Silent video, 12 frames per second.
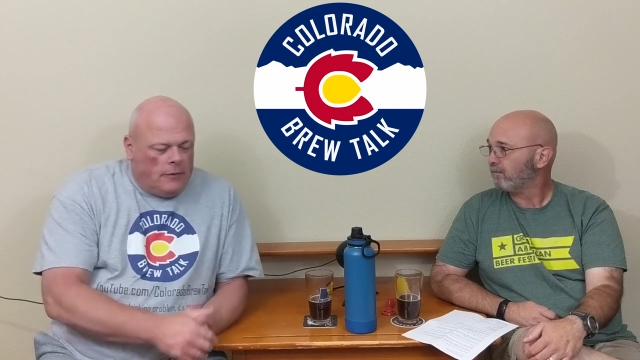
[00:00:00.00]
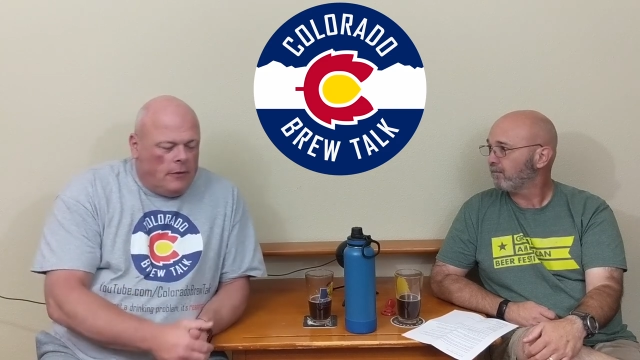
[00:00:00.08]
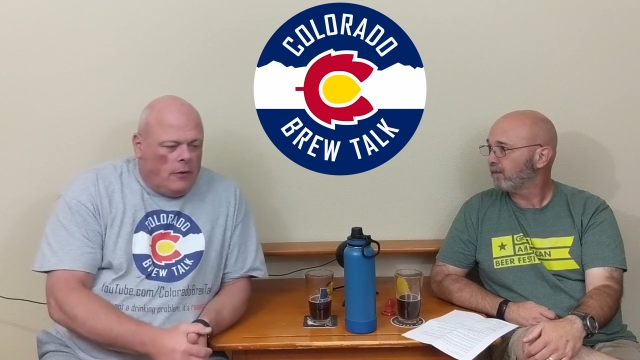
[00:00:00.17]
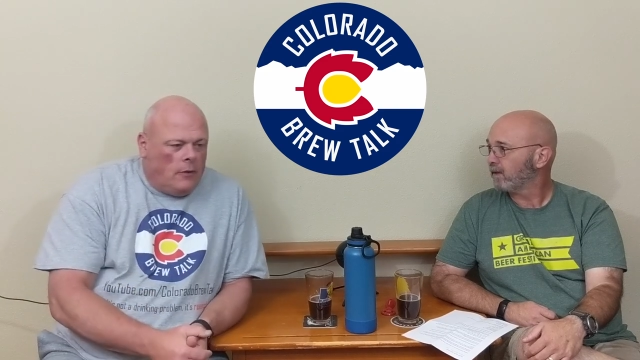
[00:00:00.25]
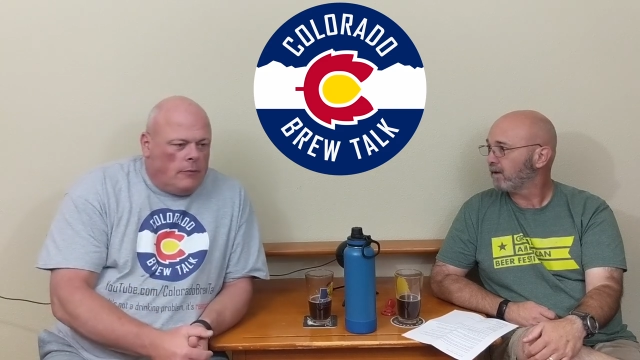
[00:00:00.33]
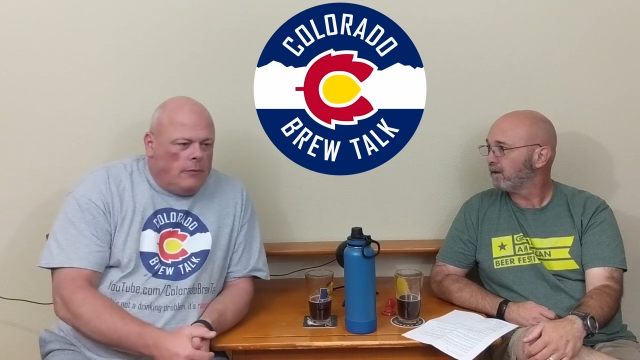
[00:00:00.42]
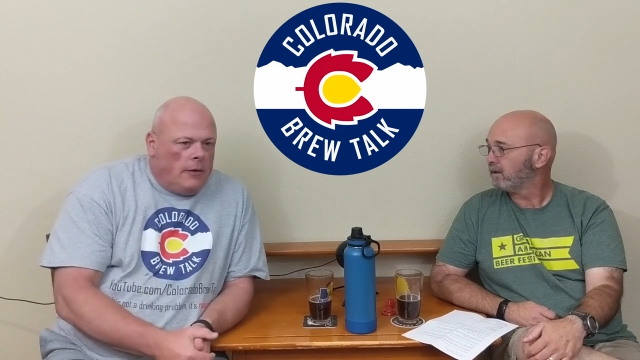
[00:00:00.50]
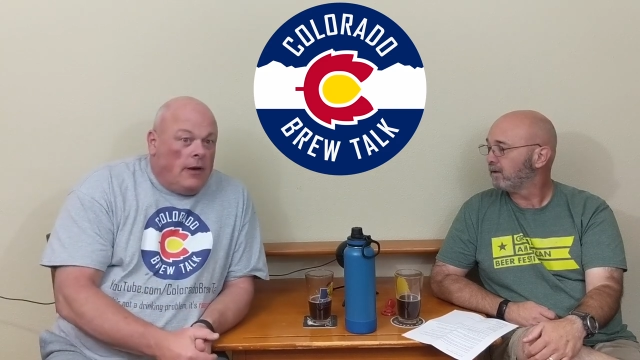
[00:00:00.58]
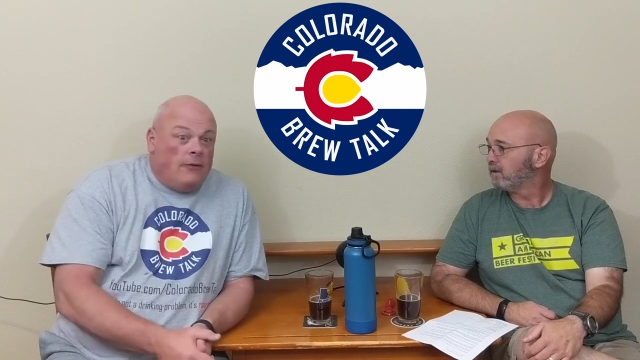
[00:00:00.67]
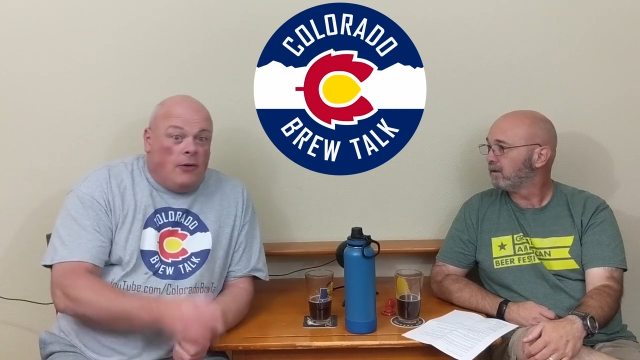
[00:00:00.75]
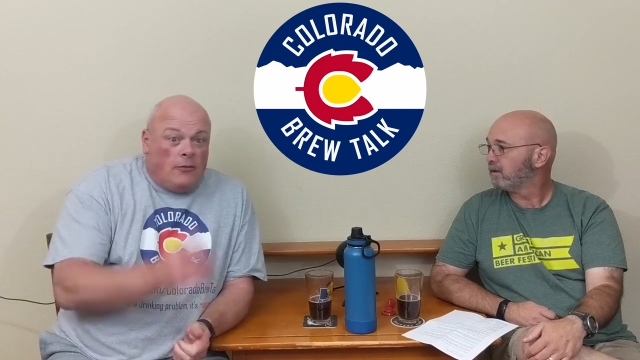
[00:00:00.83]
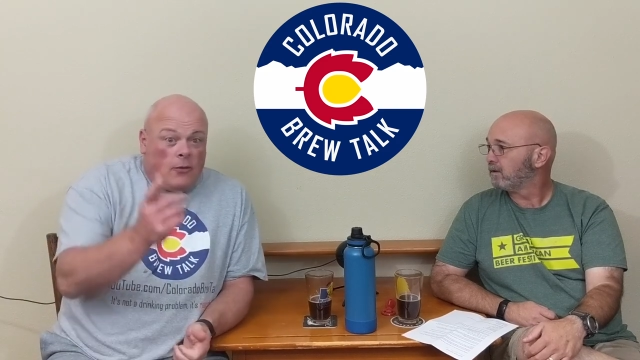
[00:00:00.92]
Speaker 1: So
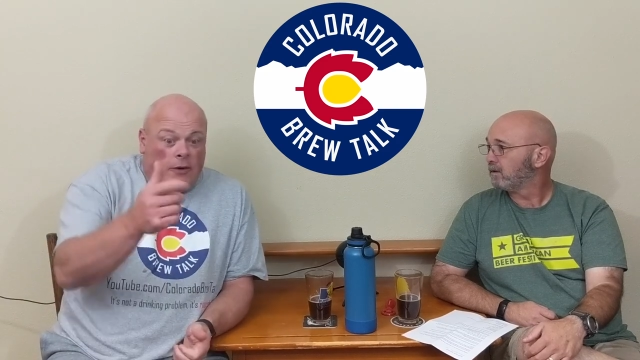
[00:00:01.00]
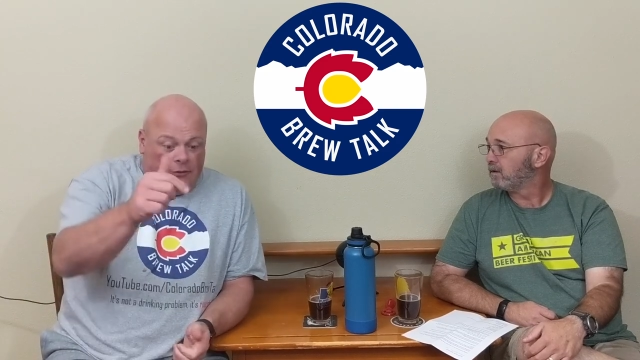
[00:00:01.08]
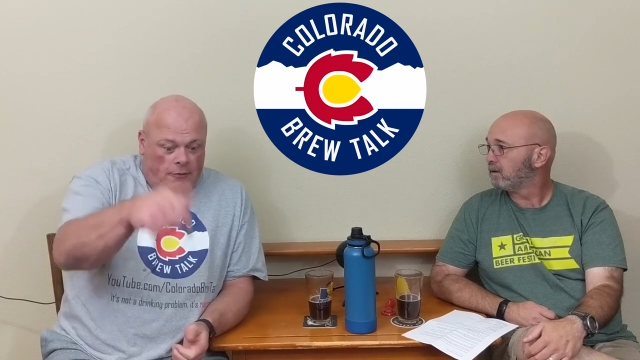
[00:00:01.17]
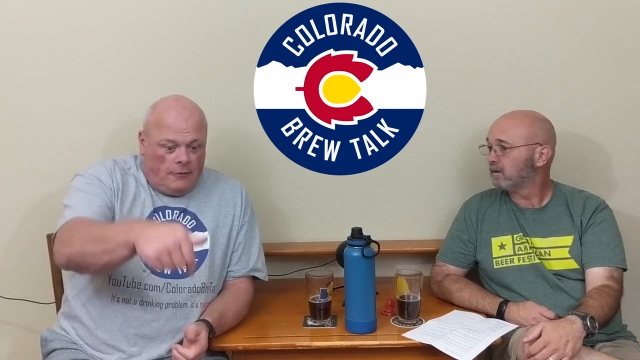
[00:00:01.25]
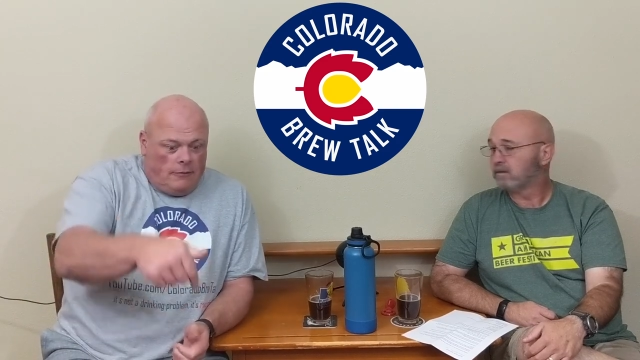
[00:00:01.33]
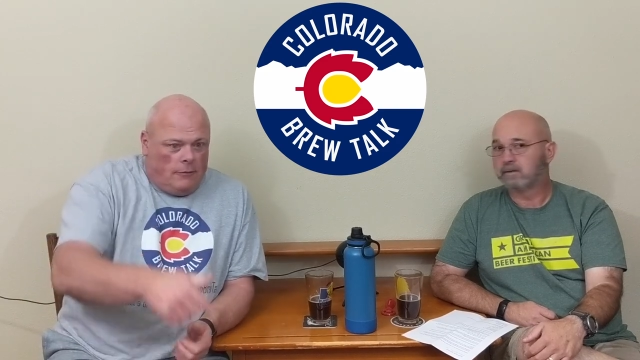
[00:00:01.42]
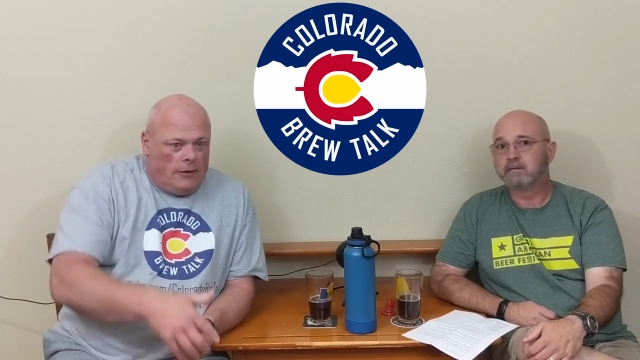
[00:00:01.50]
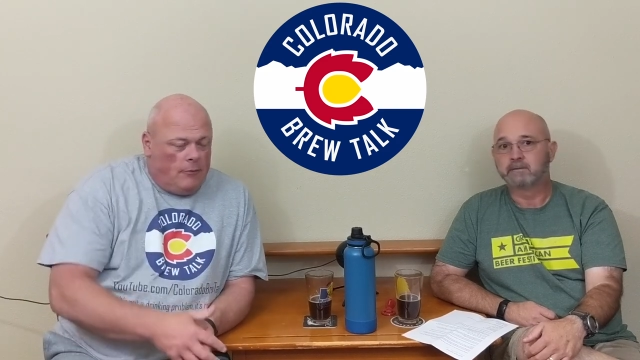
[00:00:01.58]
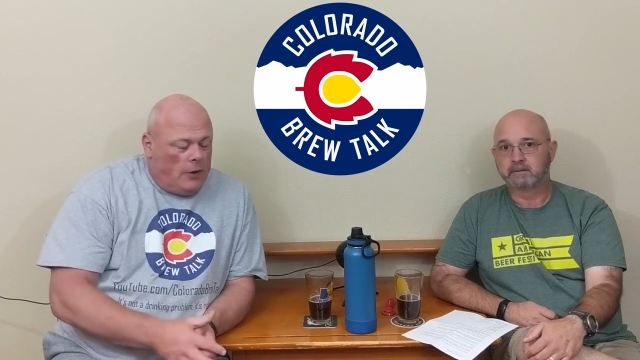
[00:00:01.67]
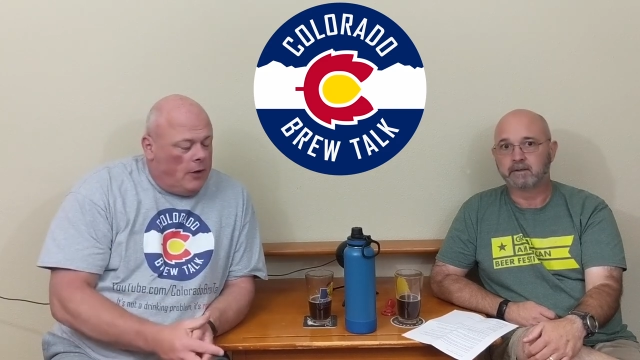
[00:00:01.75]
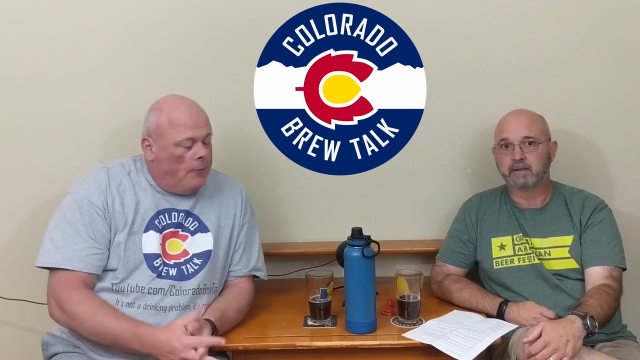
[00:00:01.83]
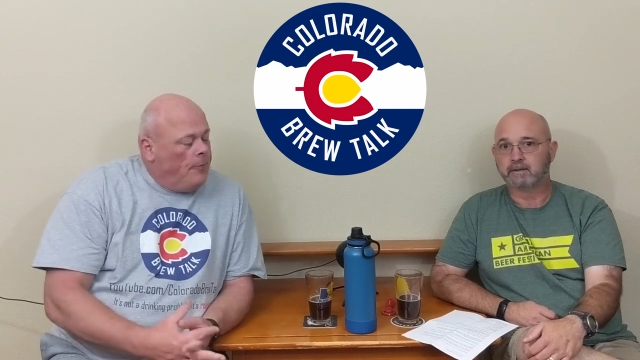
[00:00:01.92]
and if you have questions, leave them
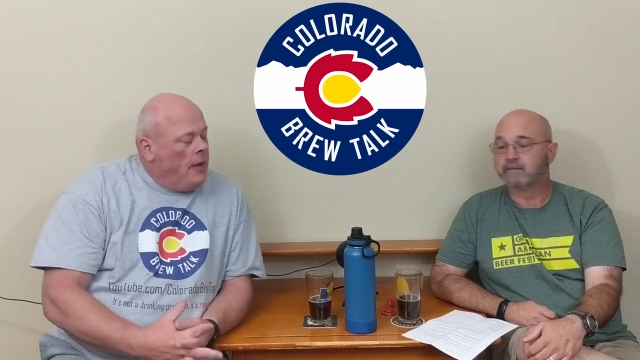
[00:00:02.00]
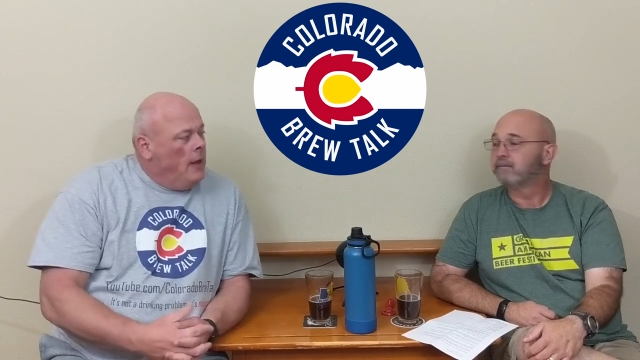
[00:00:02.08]
below.